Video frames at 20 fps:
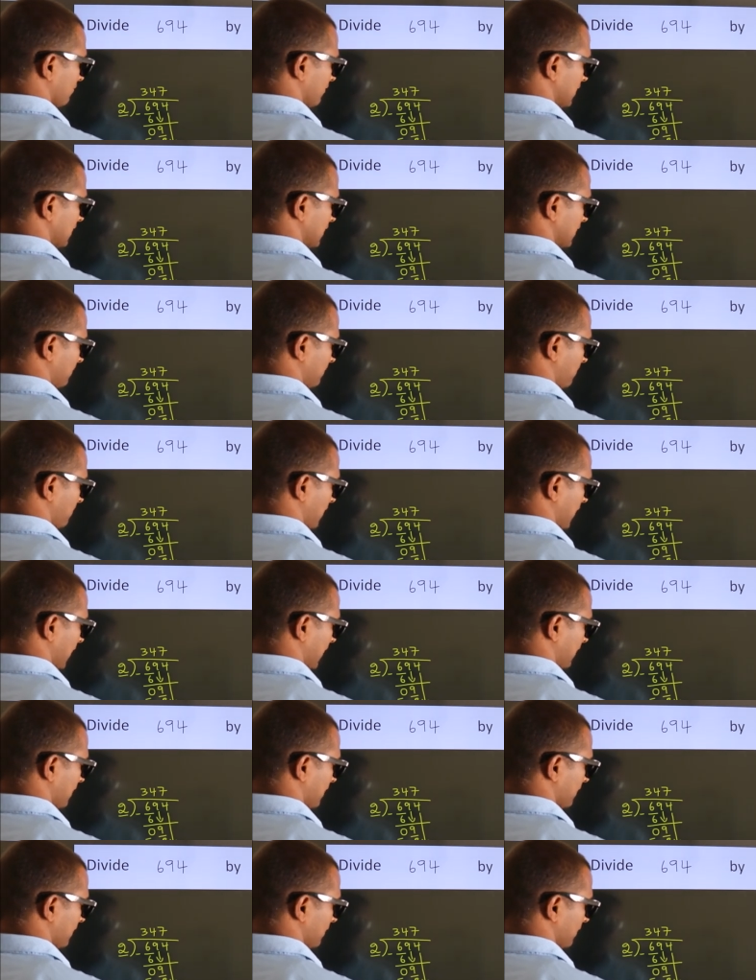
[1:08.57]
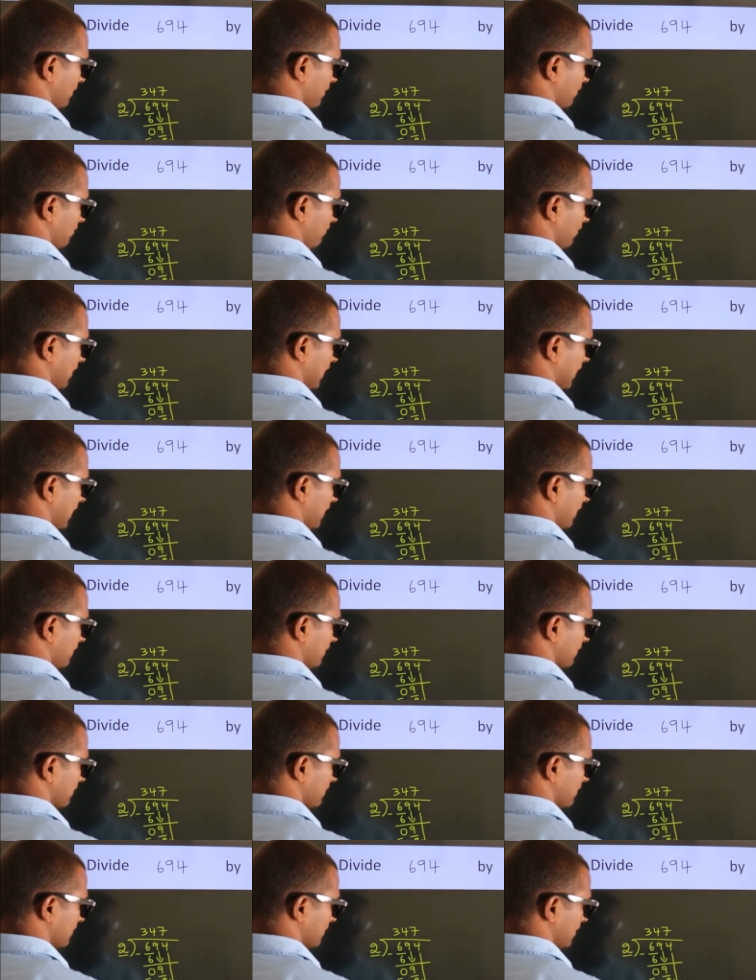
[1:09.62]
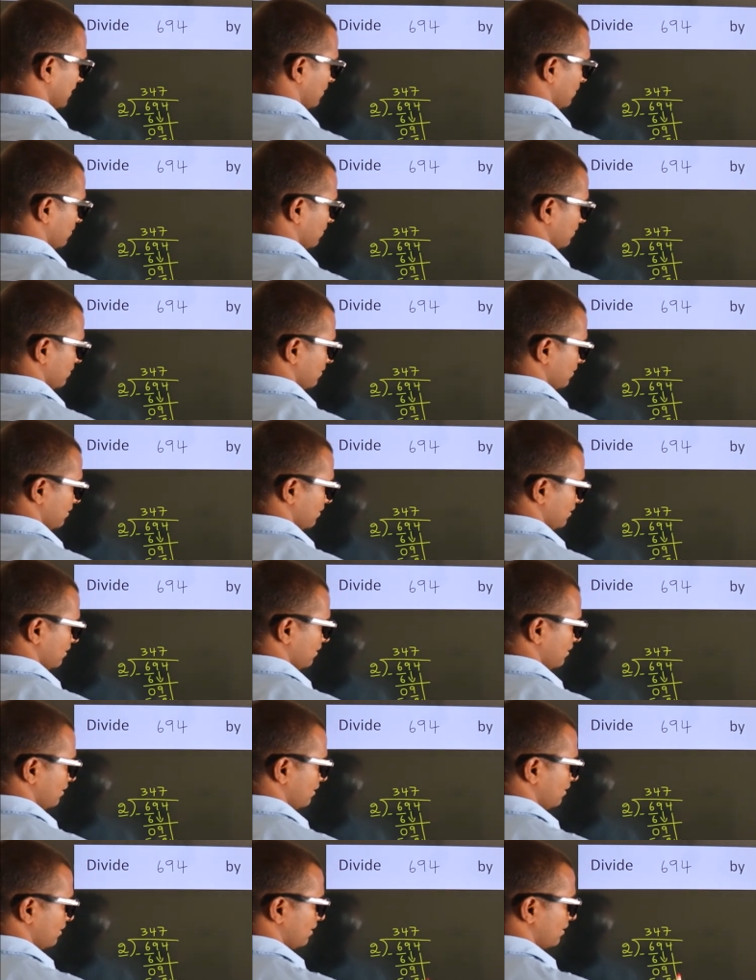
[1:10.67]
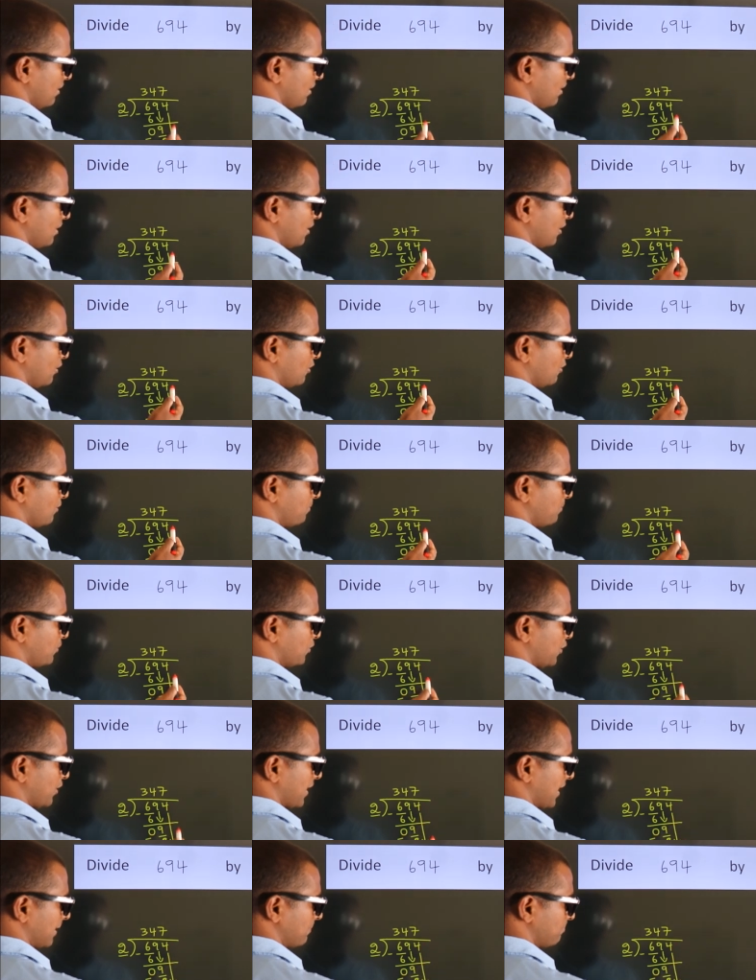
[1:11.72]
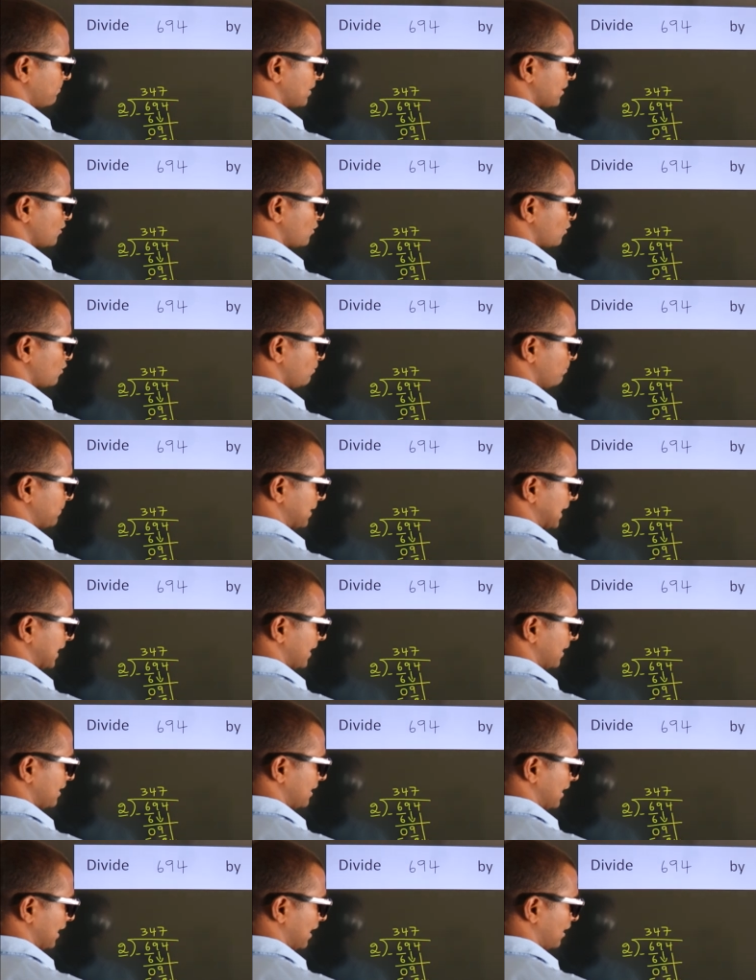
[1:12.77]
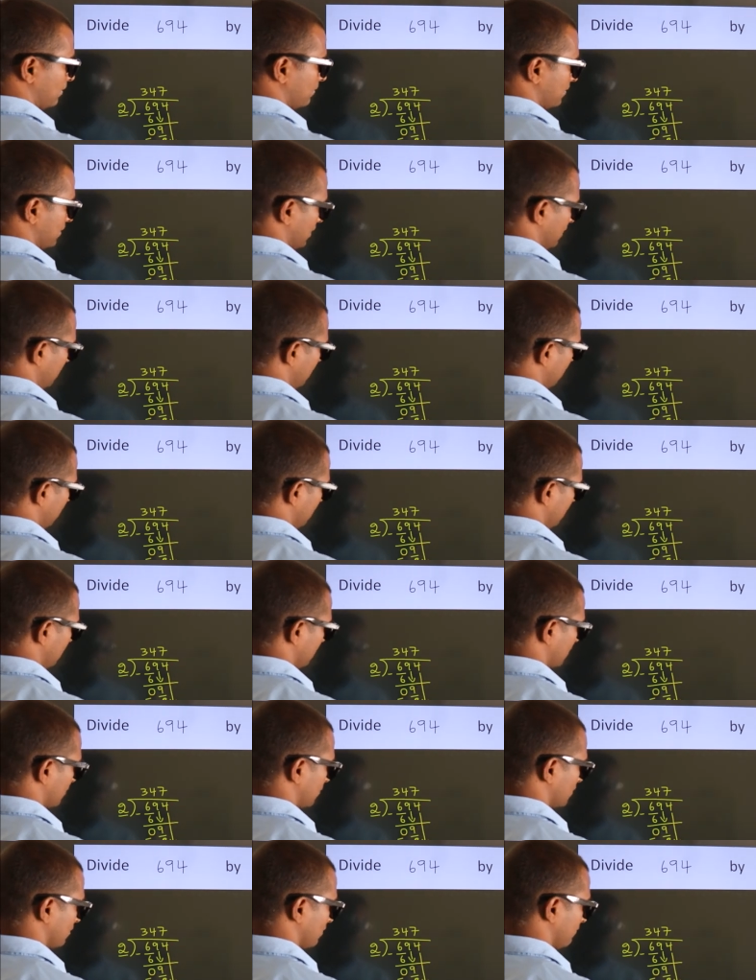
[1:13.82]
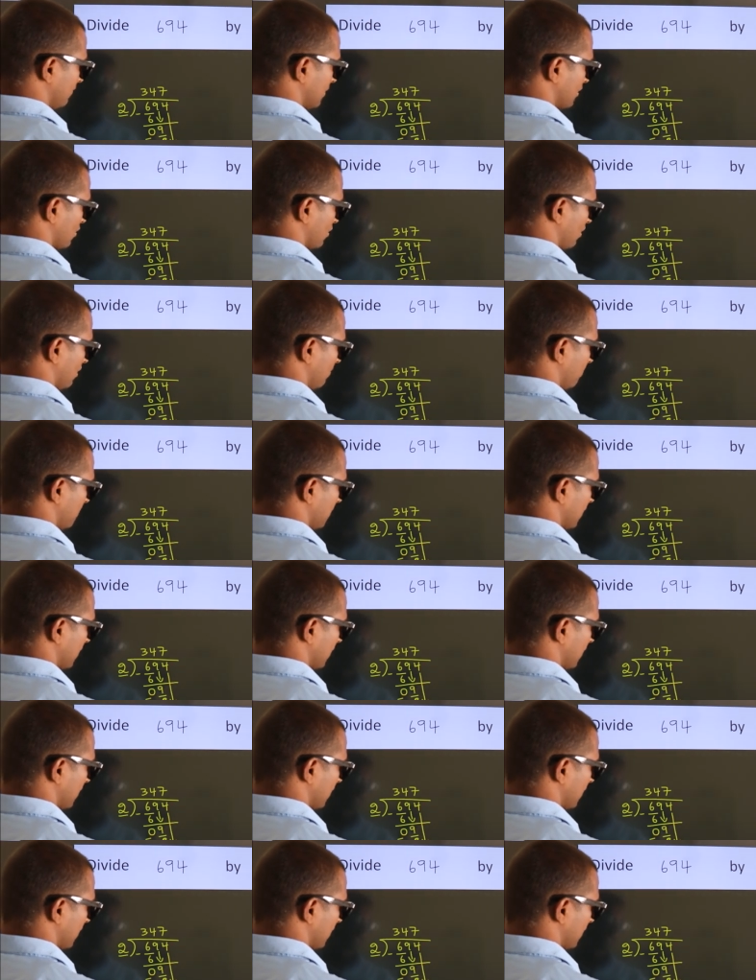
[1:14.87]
we subtract, we get 0. No more numbers to bring it down. So we stop